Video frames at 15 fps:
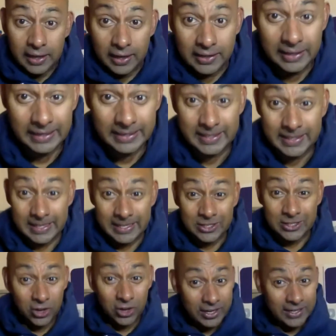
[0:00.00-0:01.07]
yes,
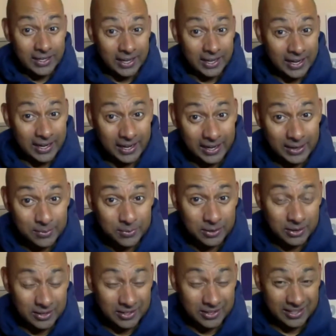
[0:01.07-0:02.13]
exciting day today.
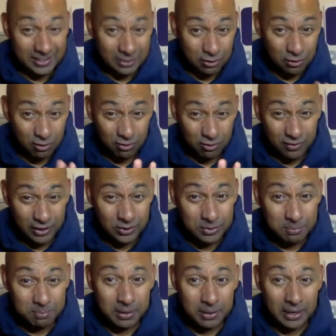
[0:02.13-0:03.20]
We'll reveal
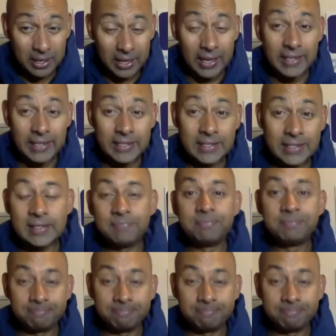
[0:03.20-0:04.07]
some plans.